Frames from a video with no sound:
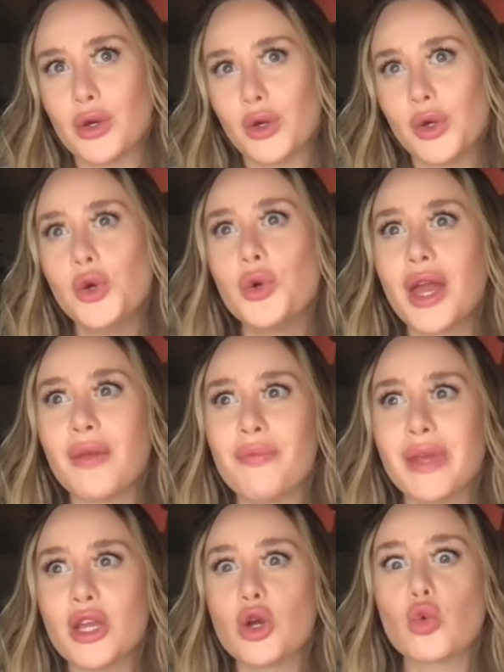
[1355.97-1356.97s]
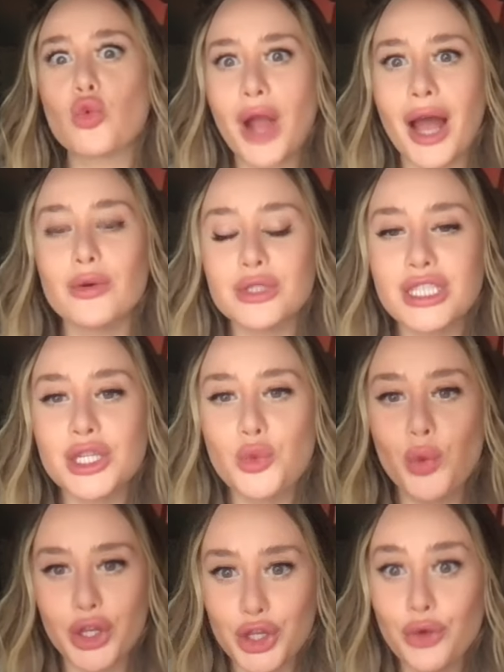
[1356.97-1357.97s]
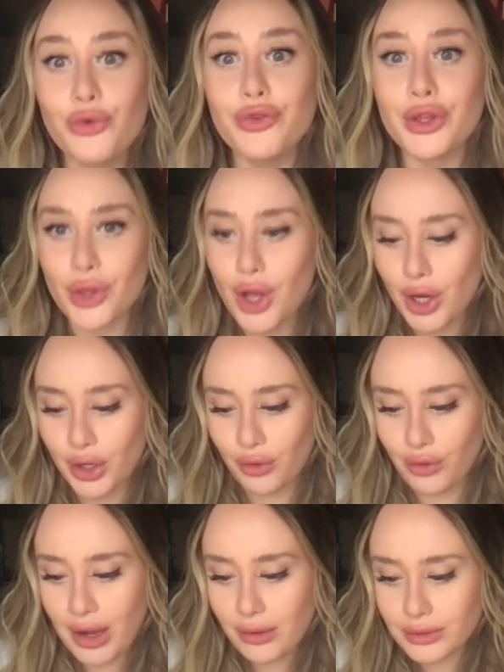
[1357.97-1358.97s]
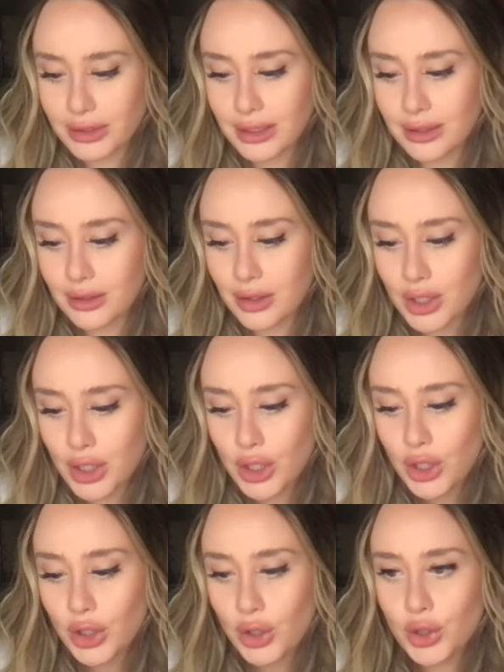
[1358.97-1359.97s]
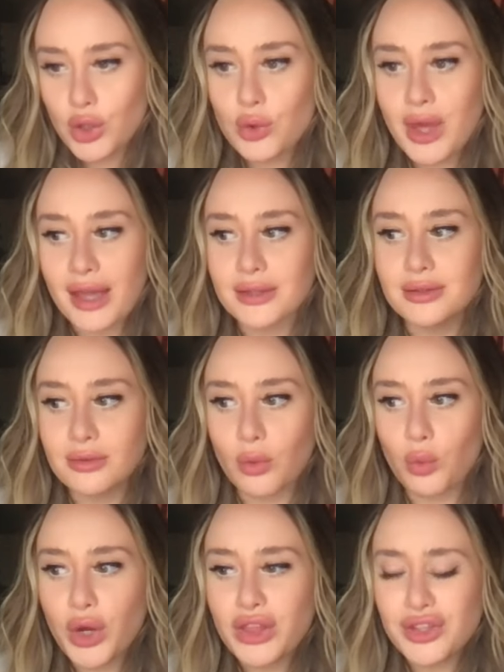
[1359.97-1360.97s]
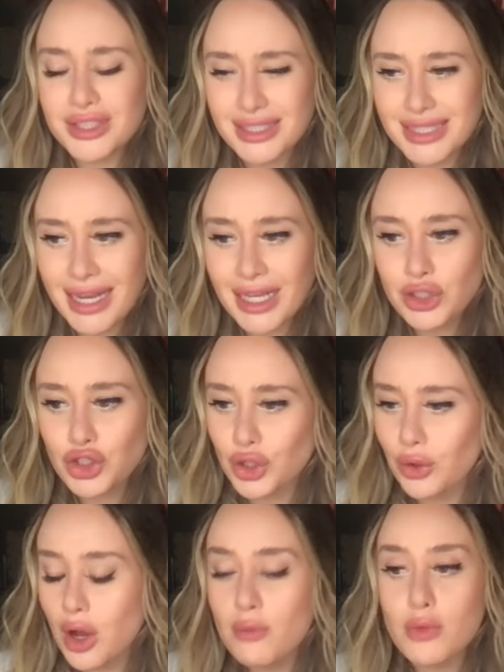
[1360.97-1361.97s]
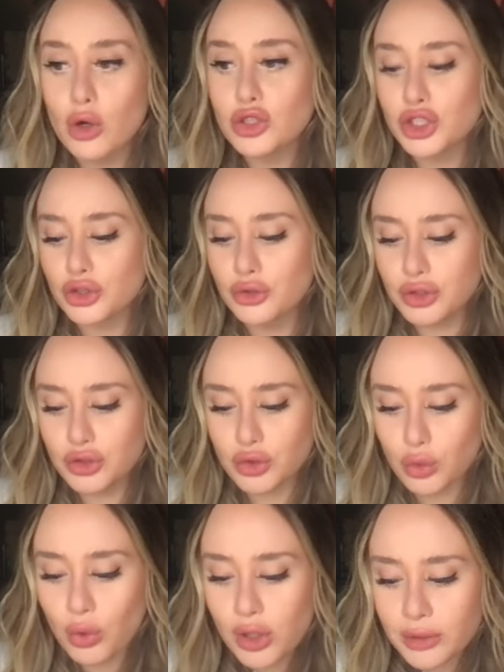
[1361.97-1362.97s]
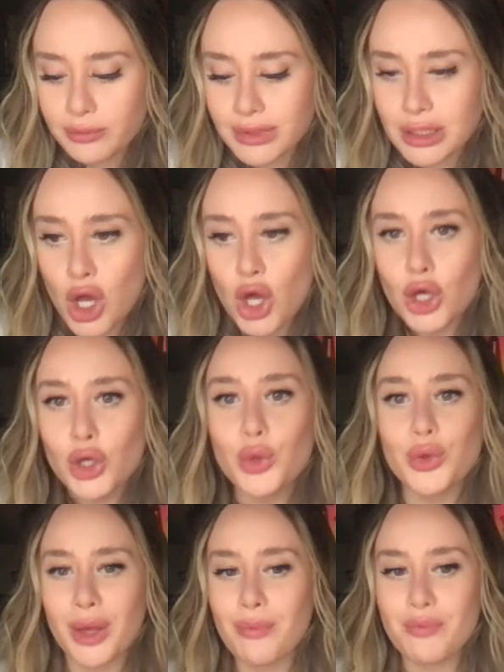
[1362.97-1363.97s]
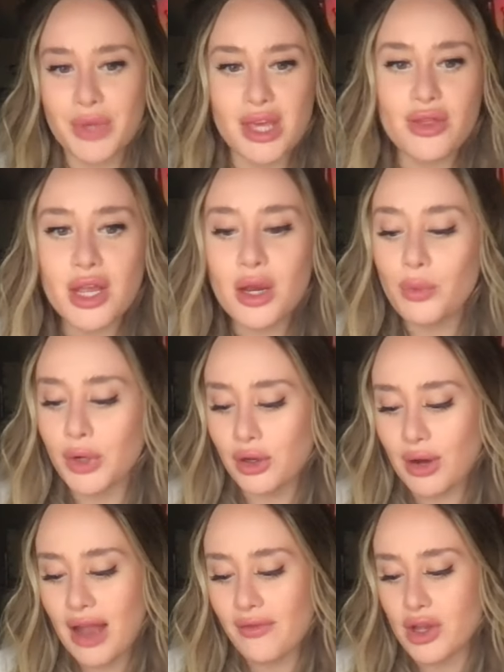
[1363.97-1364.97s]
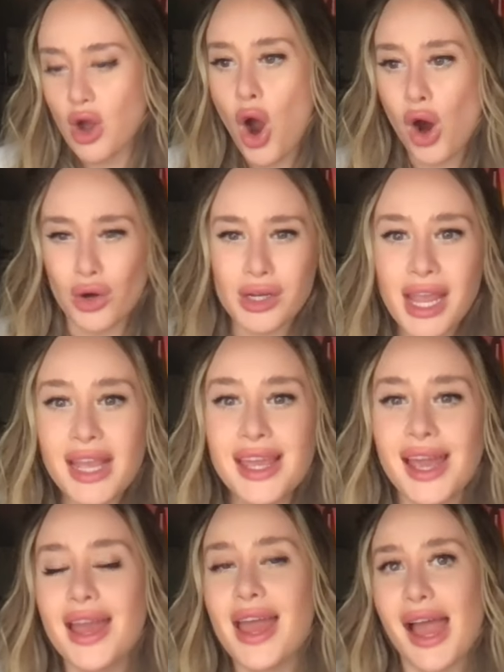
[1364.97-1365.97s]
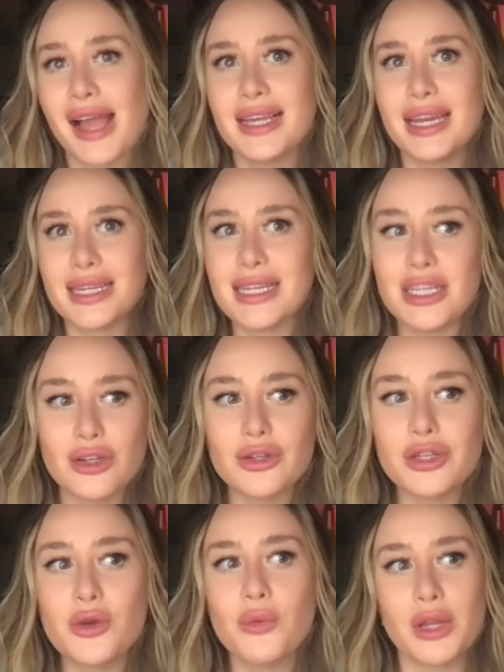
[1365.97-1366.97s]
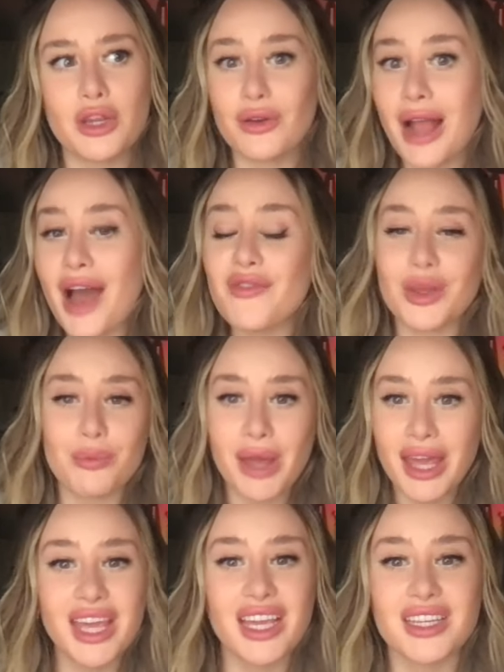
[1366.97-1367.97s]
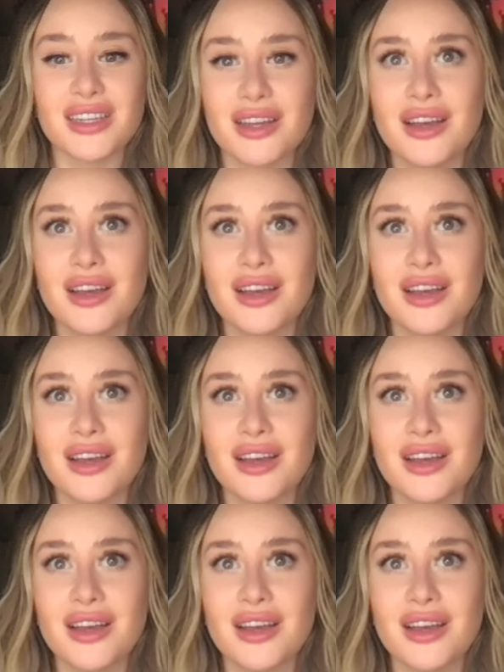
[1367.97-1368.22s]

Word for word: Who can be grounded when you feel ungrounded who can withstand your emotional storms, who can be there when you're having heartache, and can hear you when you're having pain.